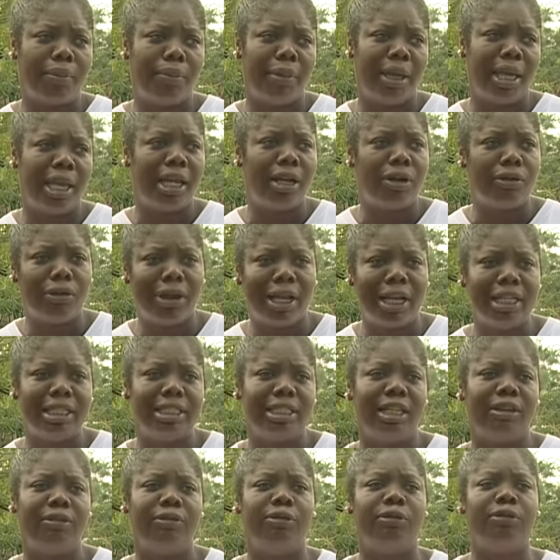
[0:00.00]
male
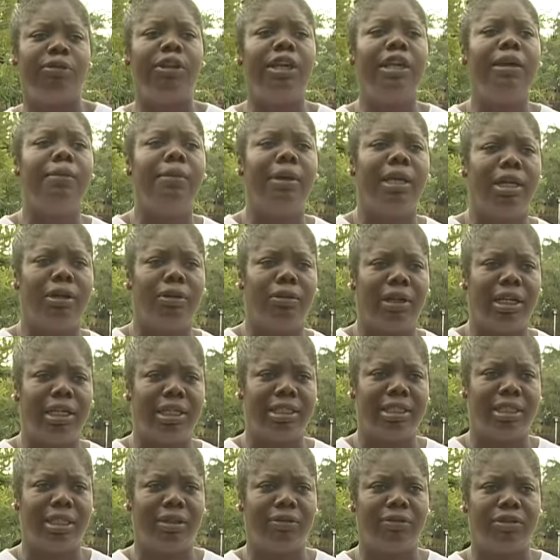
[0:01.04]
relative, female
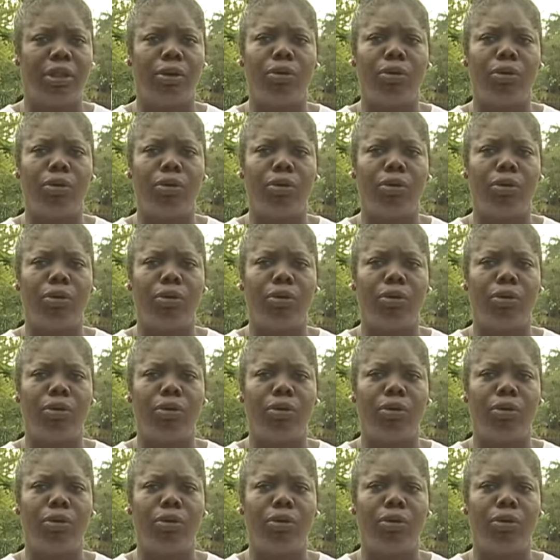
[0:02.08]
relative.